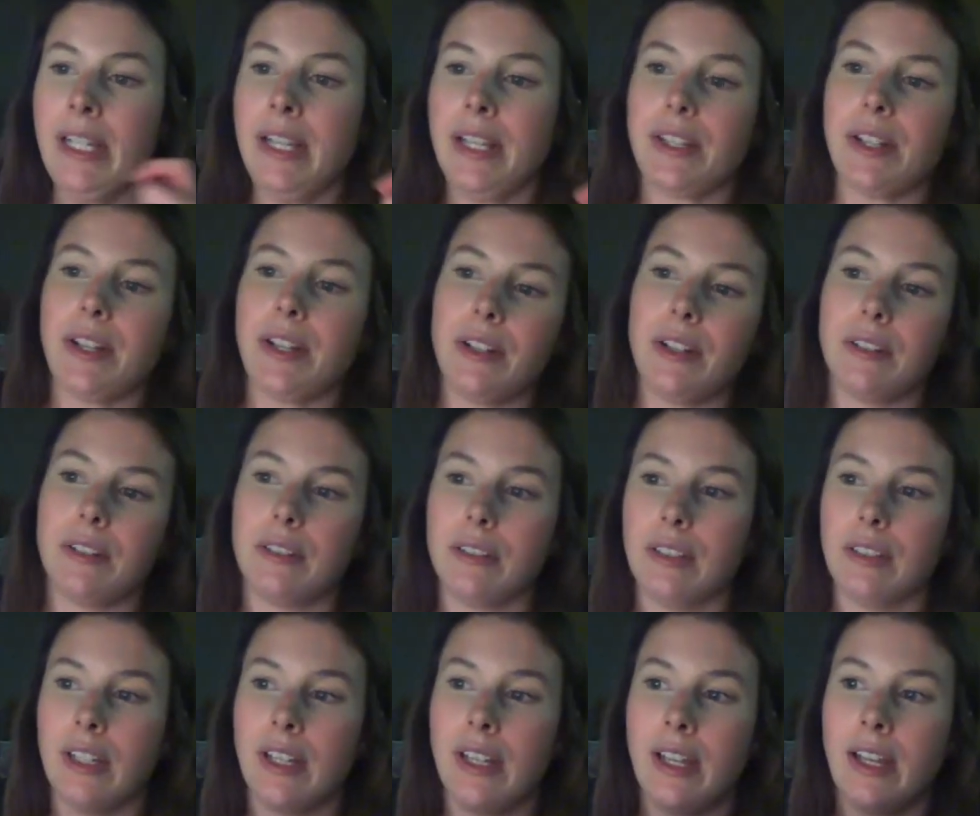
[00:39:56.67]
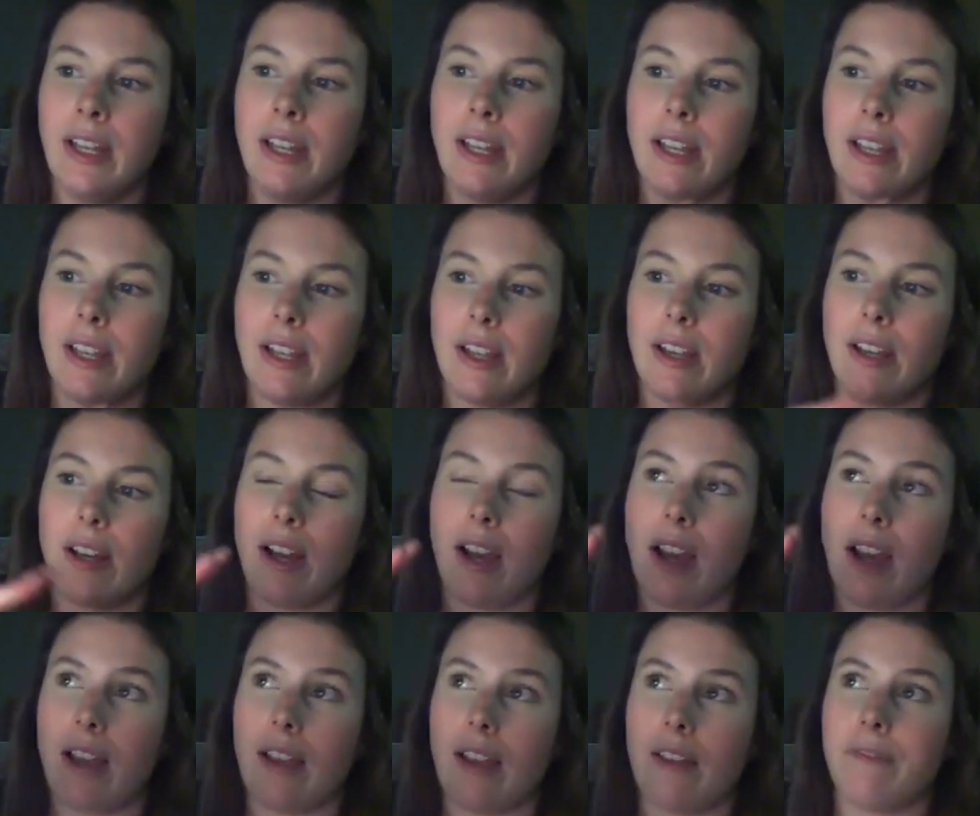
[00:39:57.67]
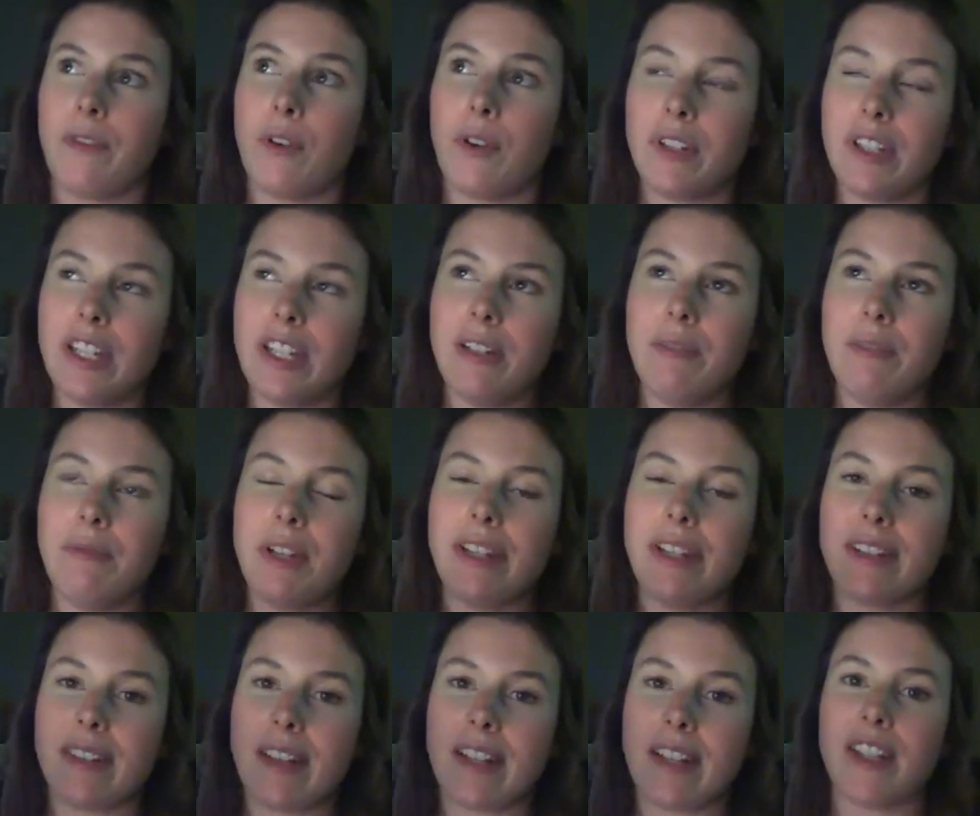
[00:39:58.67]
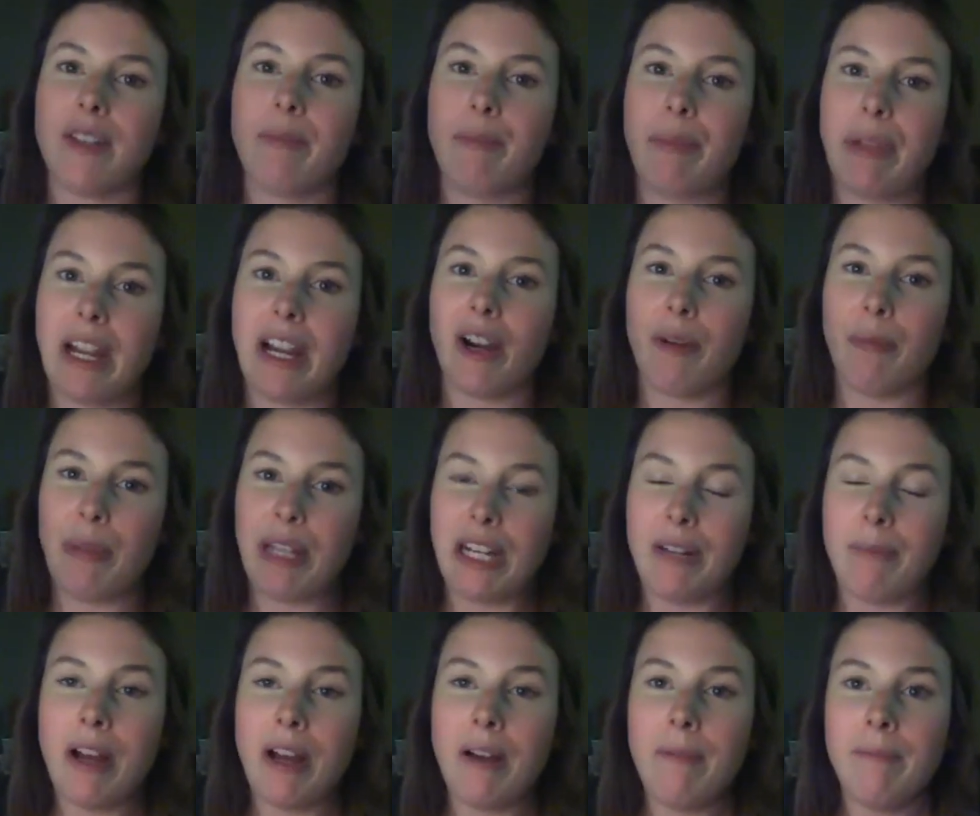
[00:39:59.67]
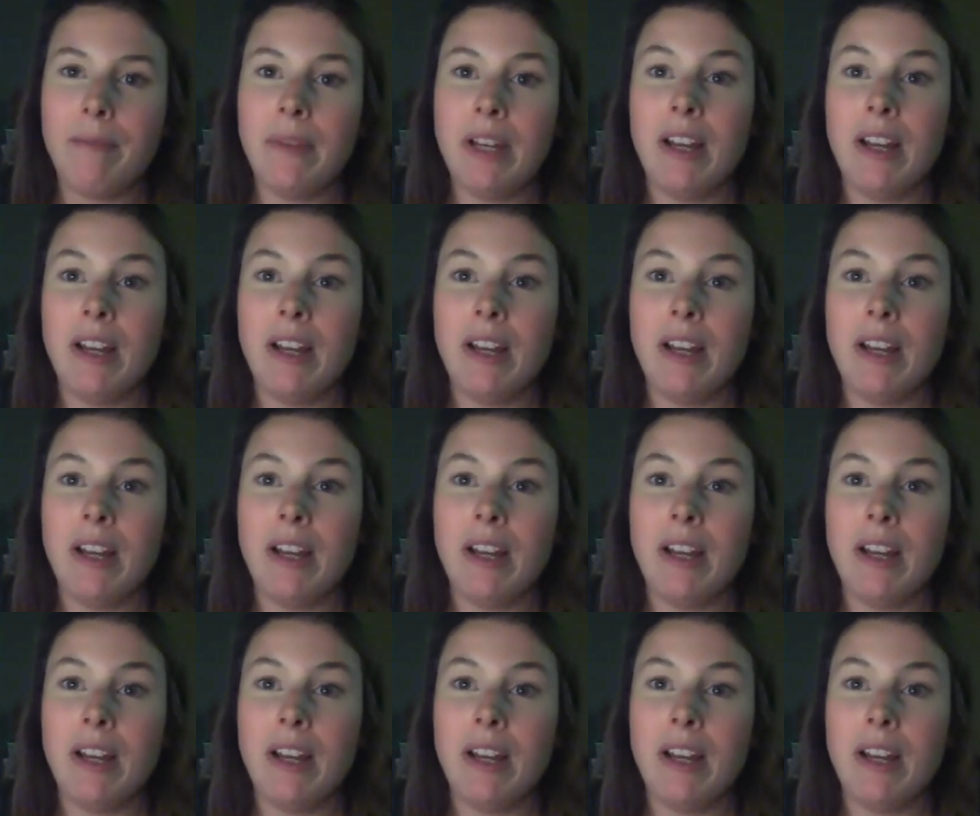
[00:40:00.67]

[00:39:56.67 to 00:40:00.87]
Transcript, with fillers: So 14 weeks is like the bare minimum.